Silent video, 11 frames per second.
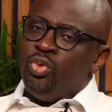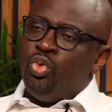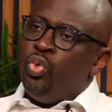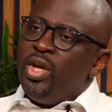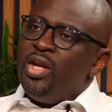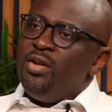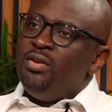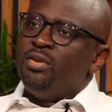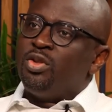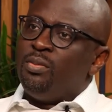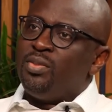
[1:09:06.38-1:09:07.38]
Doing
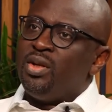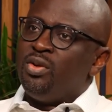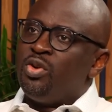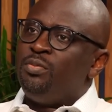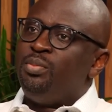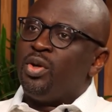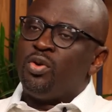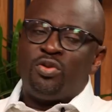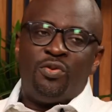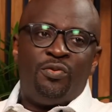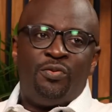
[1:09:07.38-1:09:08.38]
something not
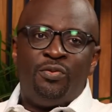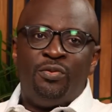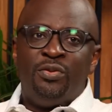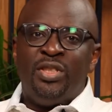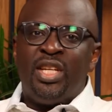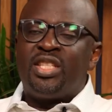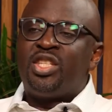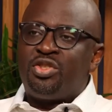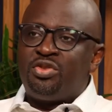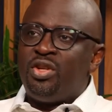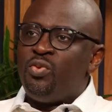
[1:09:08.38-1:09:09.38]
because of
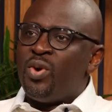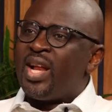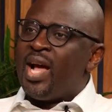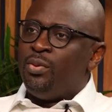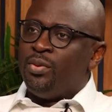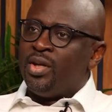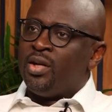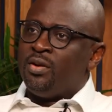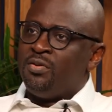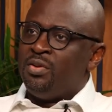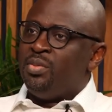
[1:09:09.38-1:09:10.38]
necessarily what I will get out
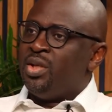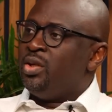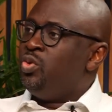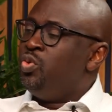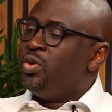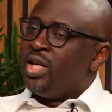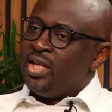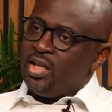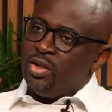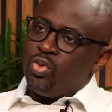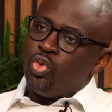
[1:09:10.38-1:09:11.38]
of it, but the good that it
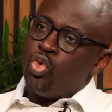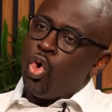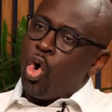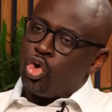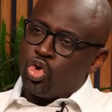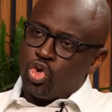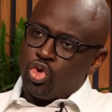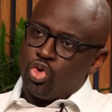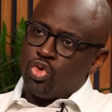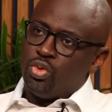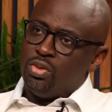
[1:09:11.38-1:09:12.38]
can do to
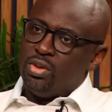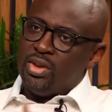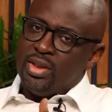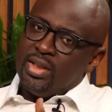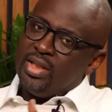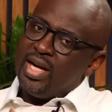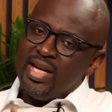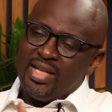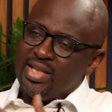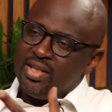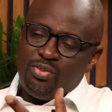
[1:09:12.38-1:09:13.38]
us.
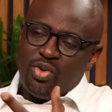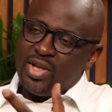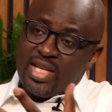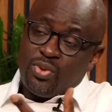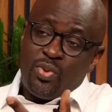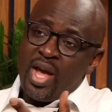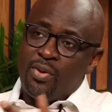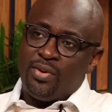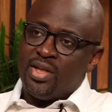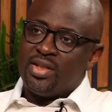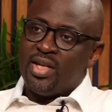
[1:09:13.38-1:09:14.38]
It's more, that's the way I
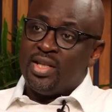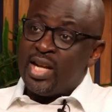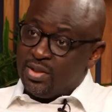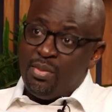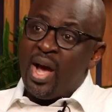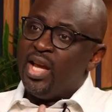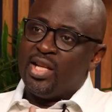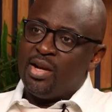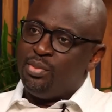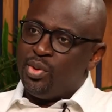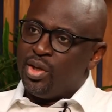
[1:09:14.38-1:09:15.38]
understand it. That's my
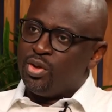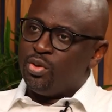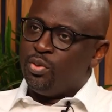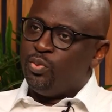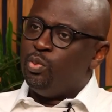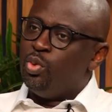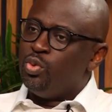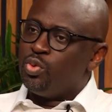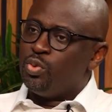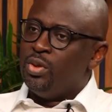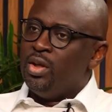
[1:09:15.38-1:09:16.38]
interpretation of
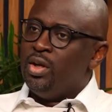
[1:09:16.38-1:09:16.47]
Ubuntu.